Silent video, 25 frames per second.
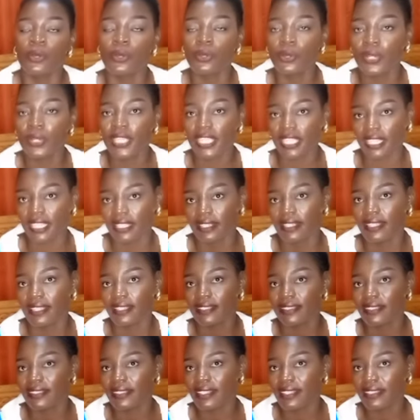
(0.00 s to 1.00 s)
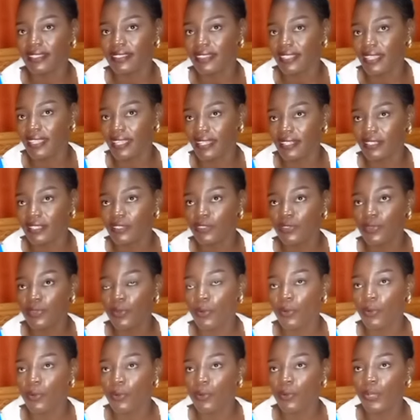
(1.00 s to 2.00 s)
Okay, they said,
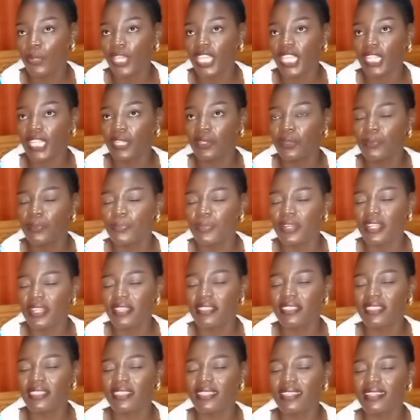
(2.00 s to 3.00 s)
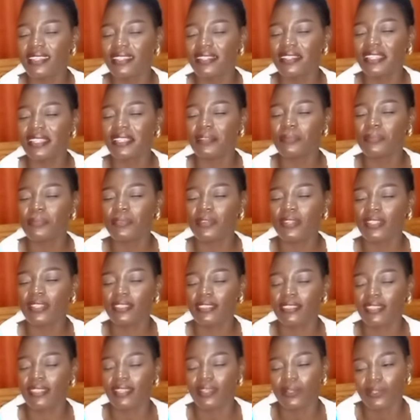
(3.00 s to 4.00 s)
so can you breathe in and
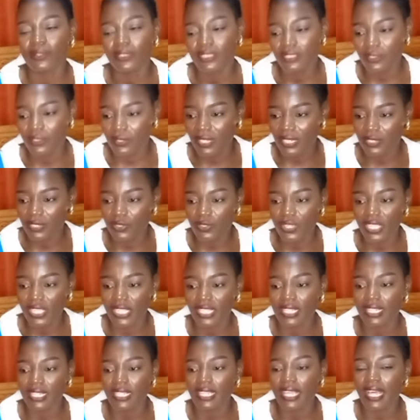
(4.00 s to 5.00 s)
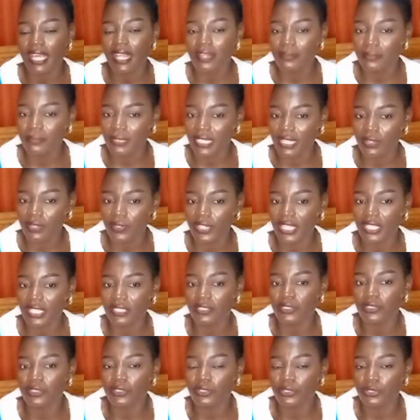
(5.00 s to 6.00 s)
breathe out so that you can calm down
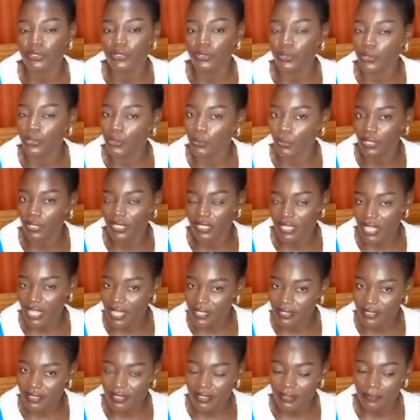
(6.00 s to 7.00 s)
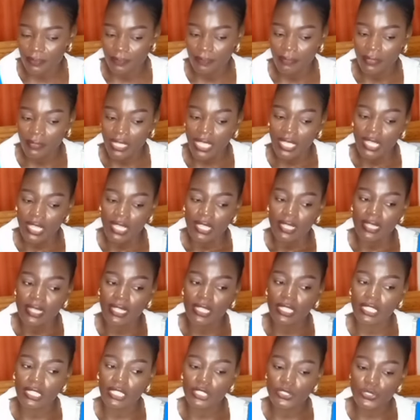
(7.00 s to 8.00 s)
and do your test?
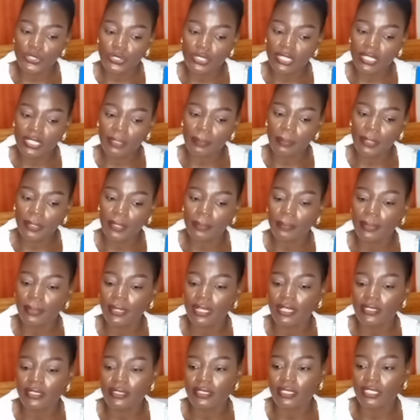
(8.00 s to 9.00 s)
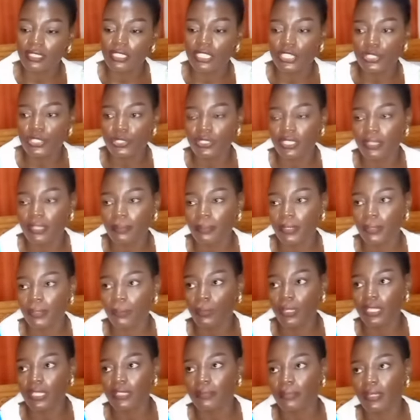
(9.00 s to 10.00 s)
They issued the
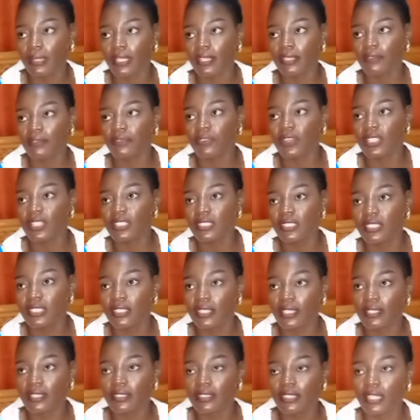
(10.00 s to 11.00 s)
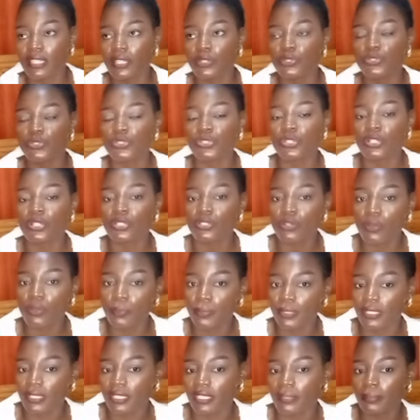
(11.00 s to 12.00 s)
papers, but the first thing they said, you should not
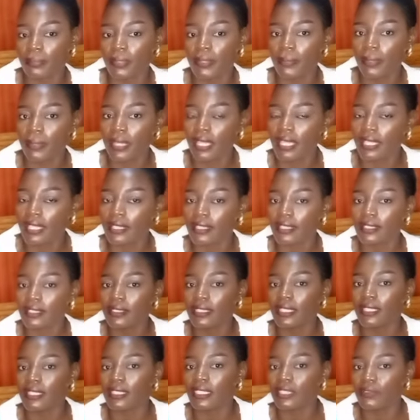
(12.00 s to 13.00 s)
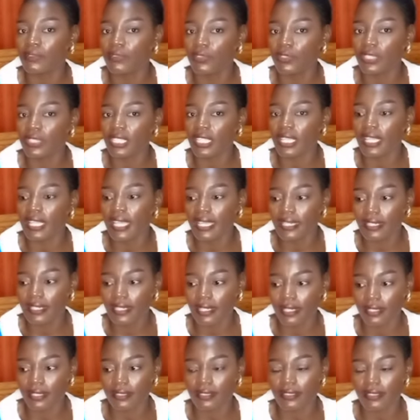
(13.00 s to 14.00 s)
open the paper, and then they give you the
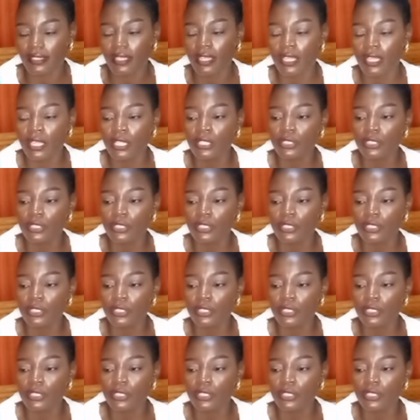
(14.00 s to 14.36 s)
guidelines.